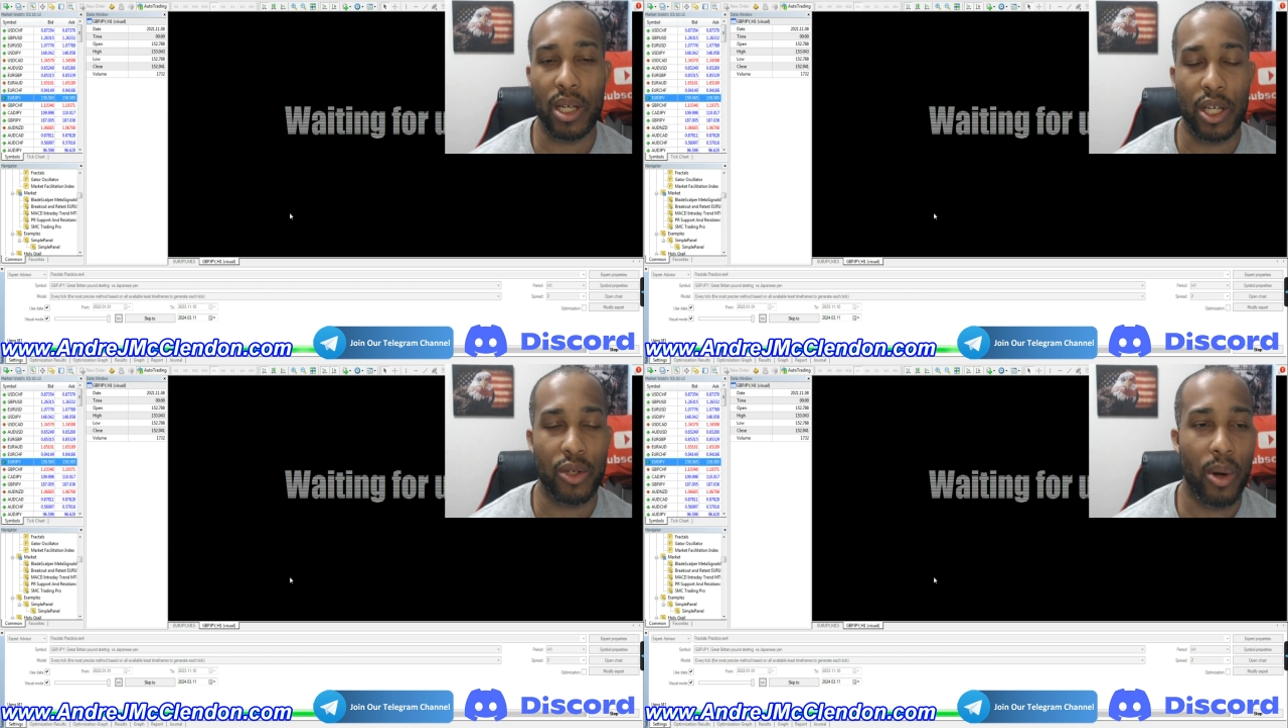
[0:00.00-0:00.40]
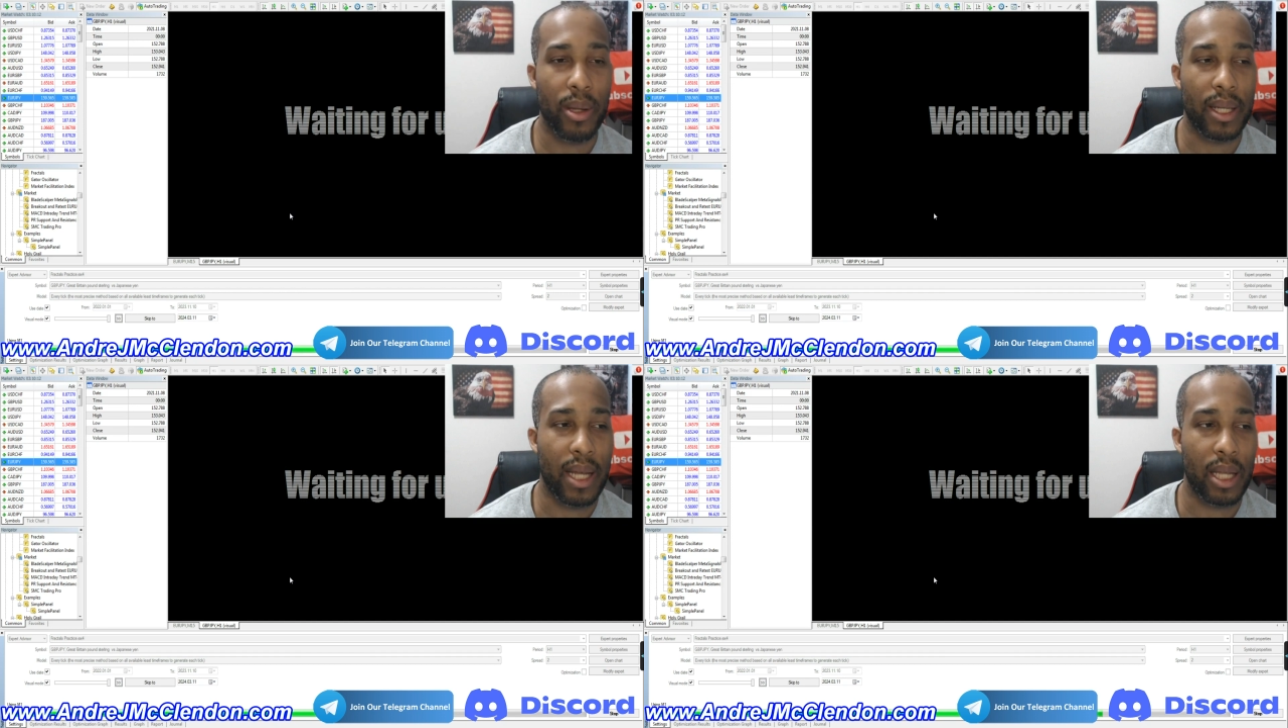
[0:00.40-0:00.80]
and join the
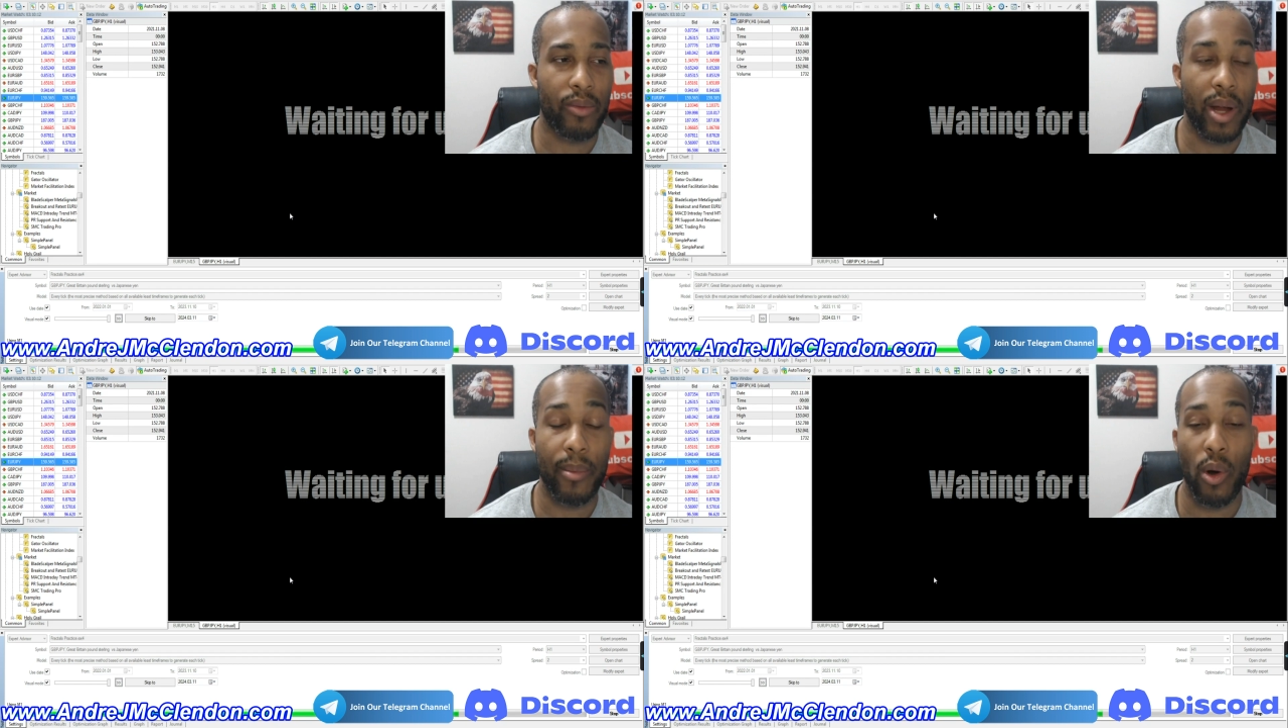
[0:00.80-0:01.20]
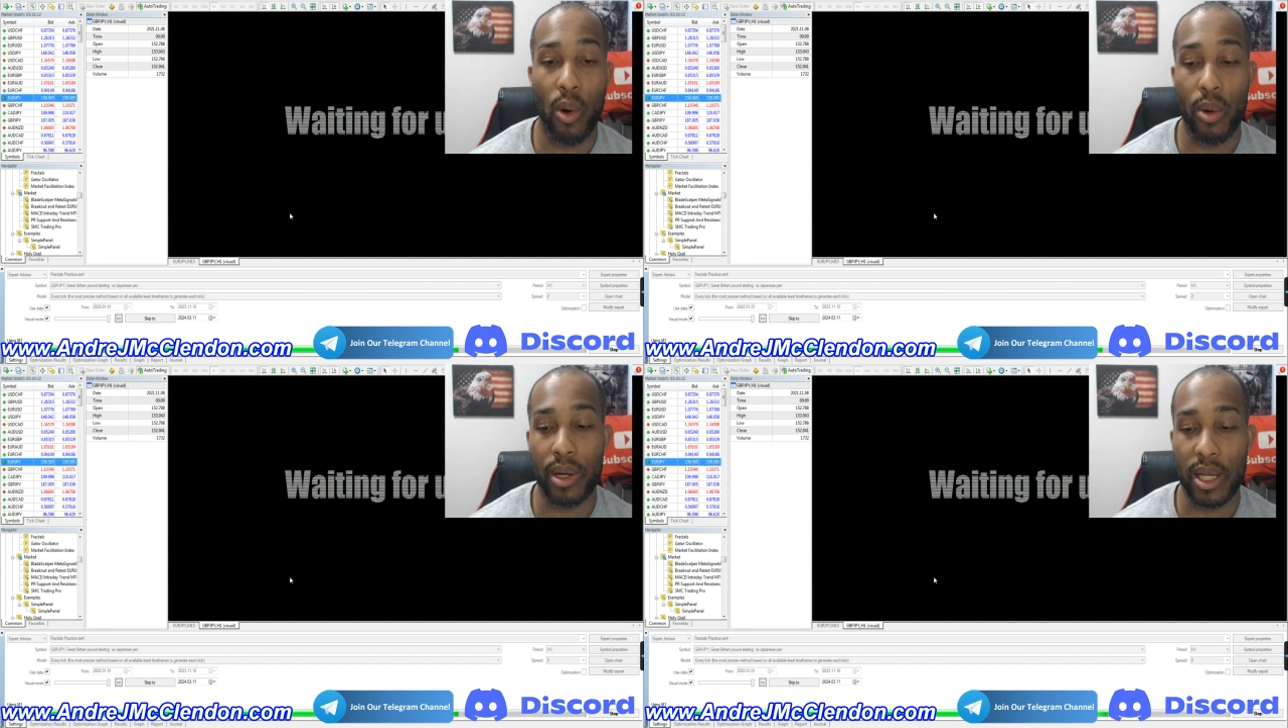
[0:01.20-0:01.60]
Telegram
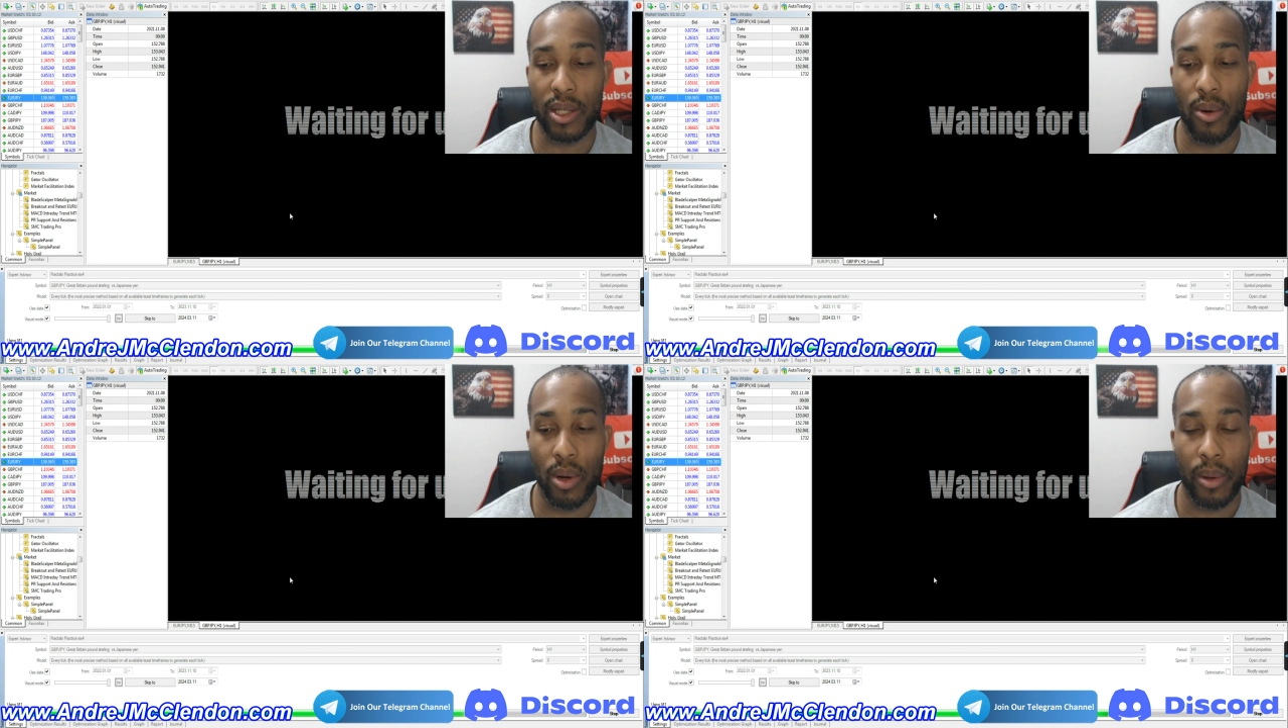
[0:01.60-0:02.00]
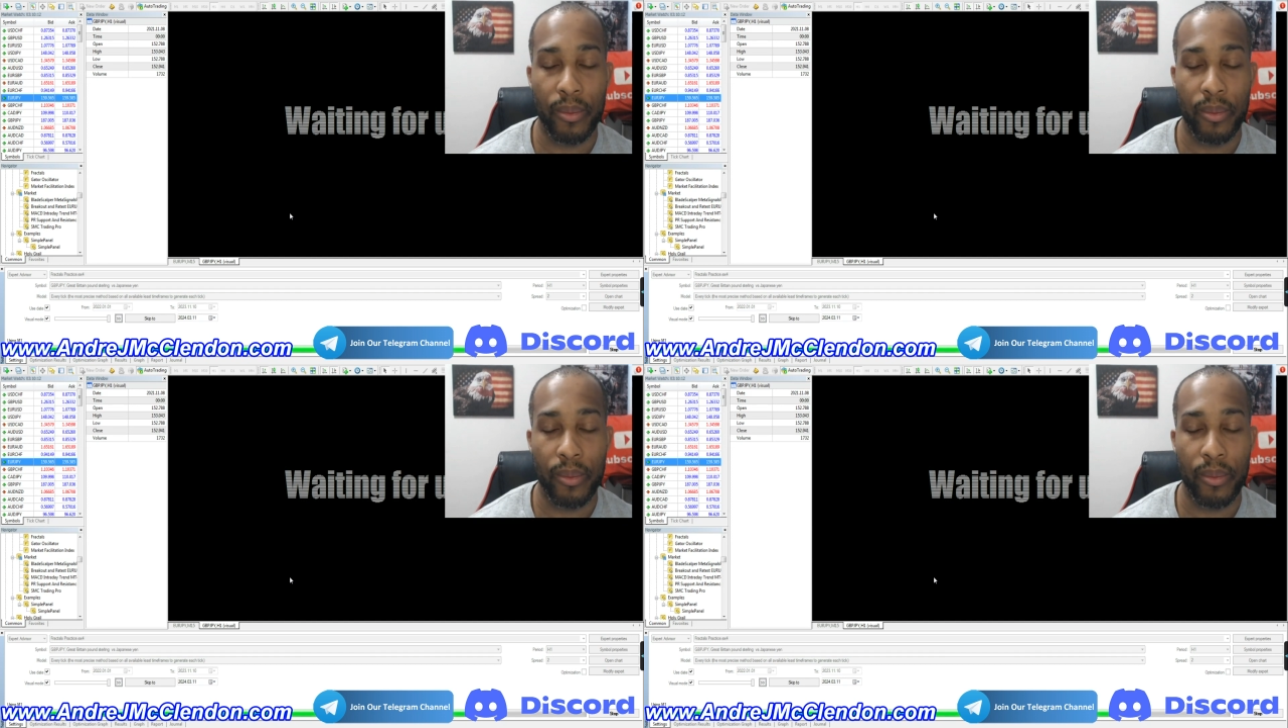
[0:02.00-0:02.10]
or Discord.